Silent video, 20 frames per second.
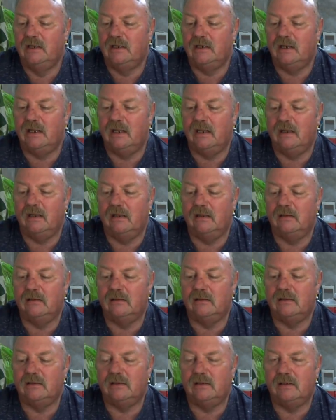
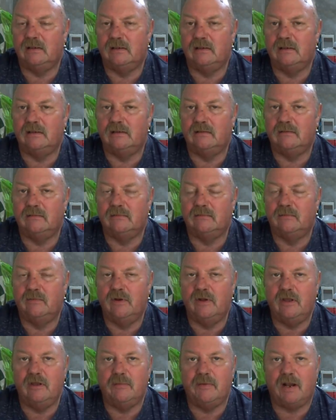Now,
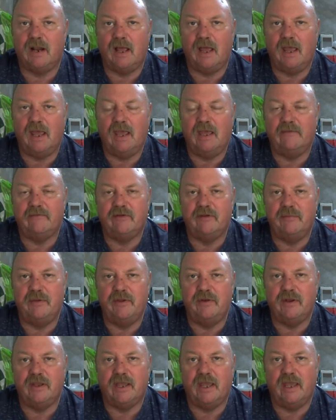William and I have
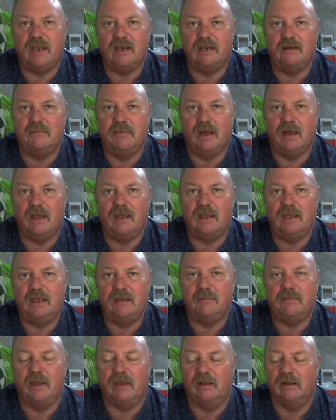communicated by
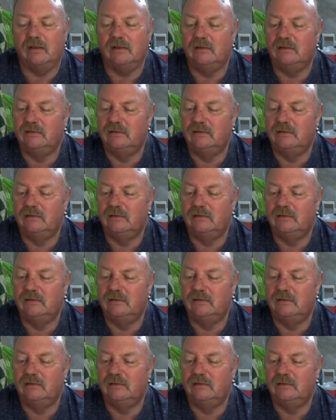email,